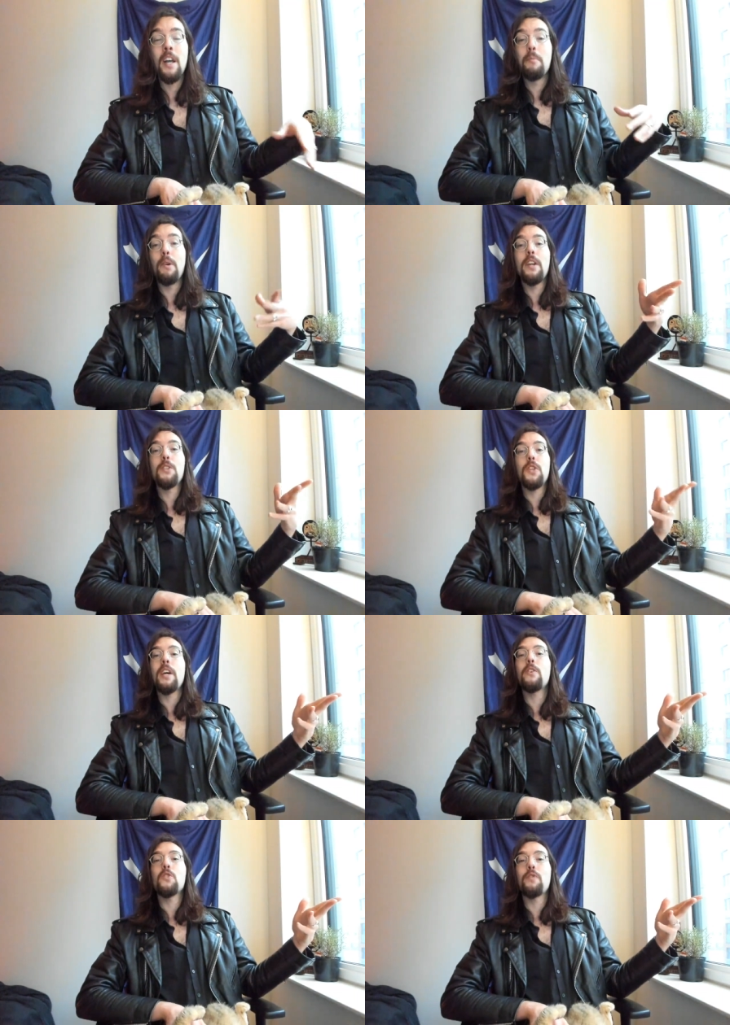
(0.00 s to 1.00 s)
Bernie
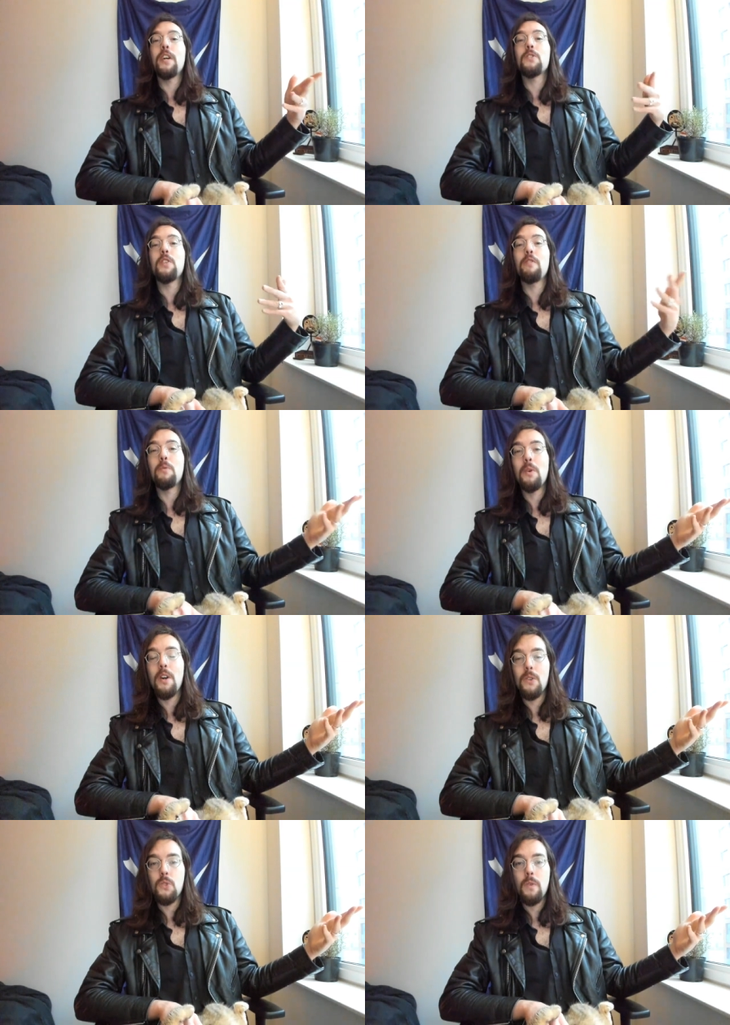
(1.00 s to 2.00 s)
Sanders fares even
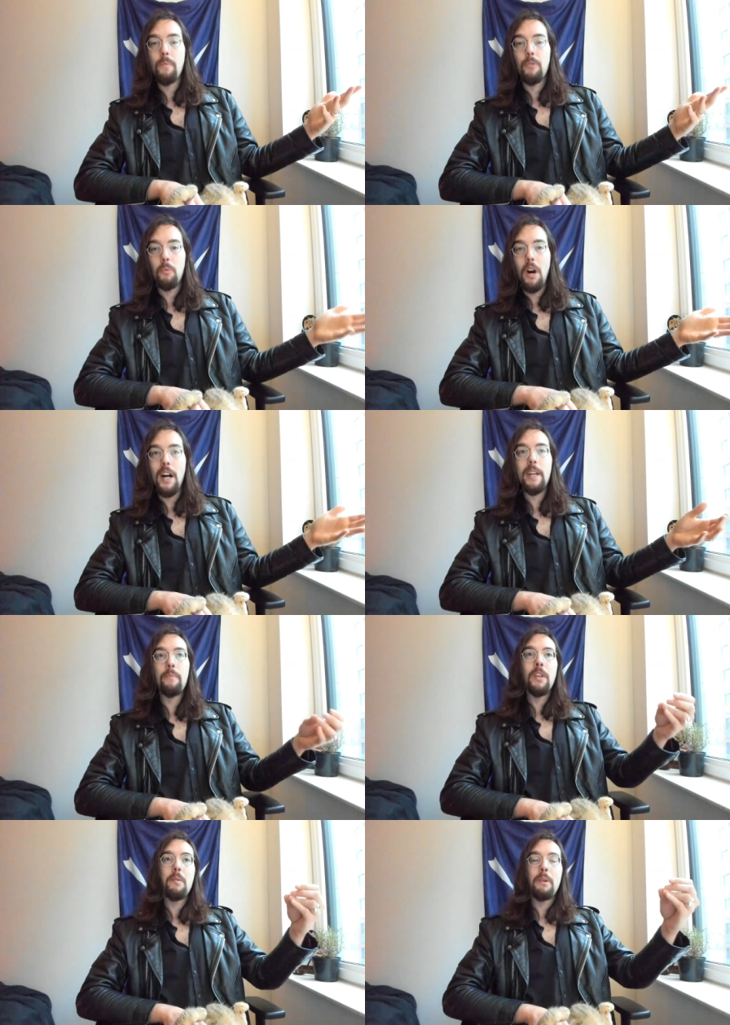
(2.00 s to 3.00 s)
worse. Why?
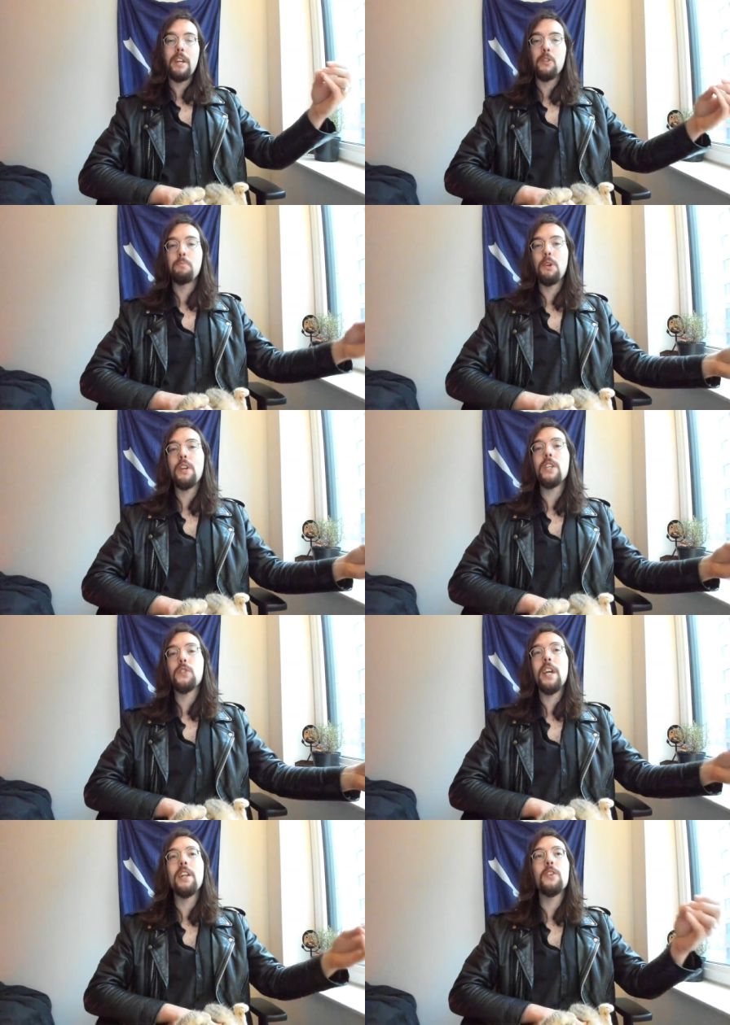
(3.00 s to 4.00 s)
Because Bernie
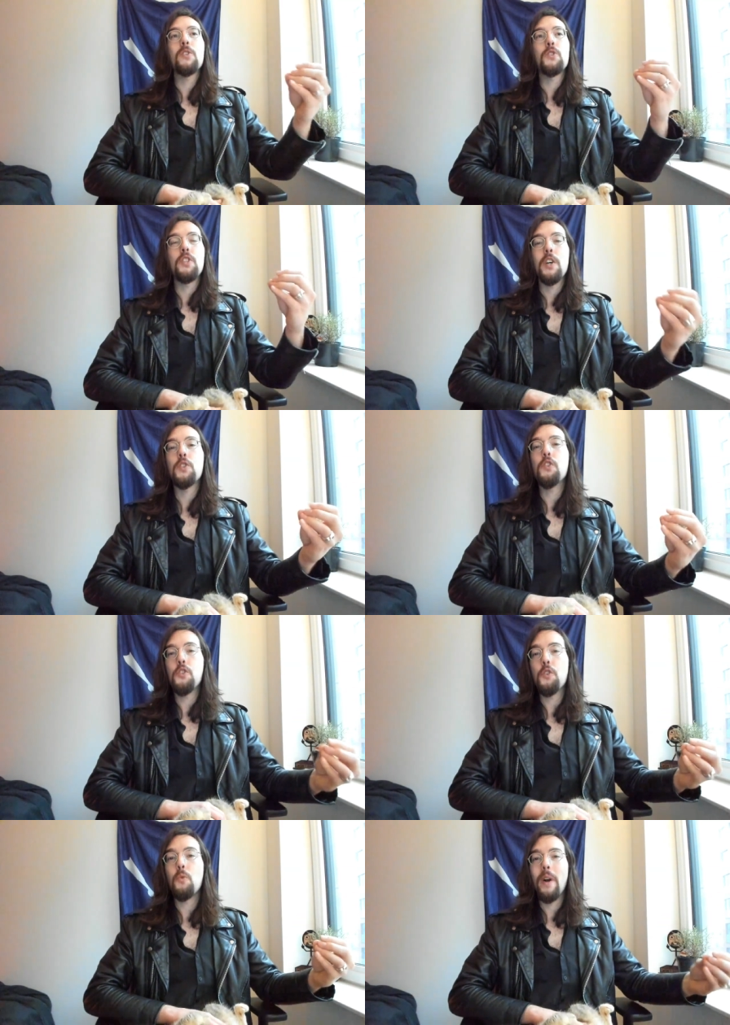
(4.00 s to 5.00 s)
Sanders doesn't
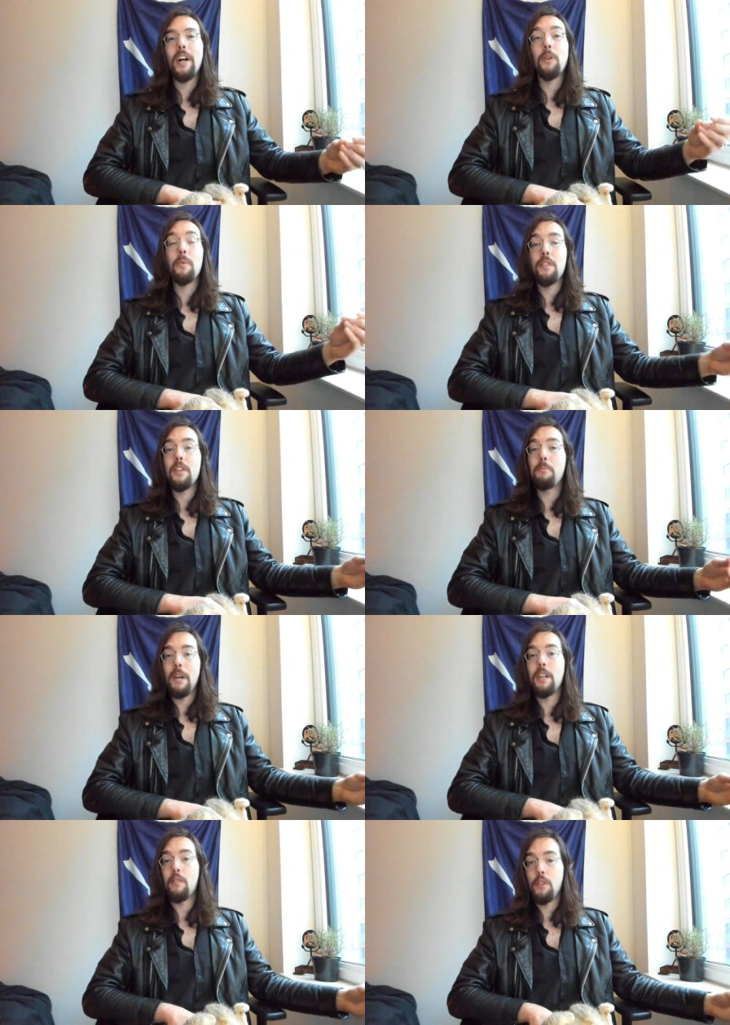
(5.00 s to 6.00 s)
do well with
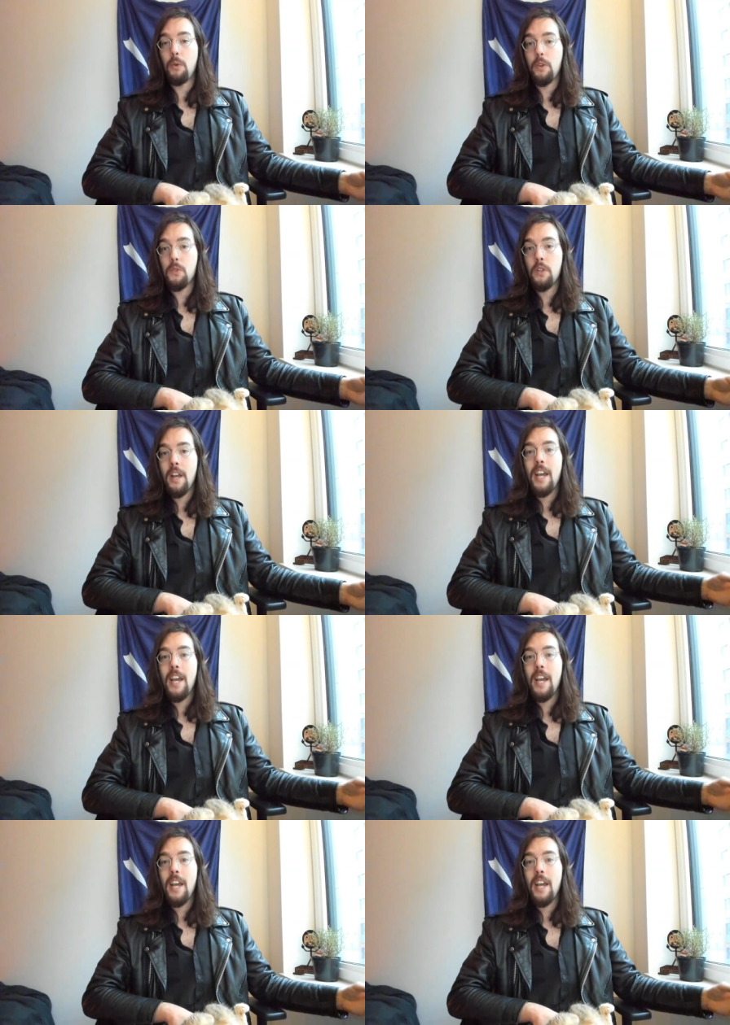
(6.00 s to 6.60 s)
independent voters.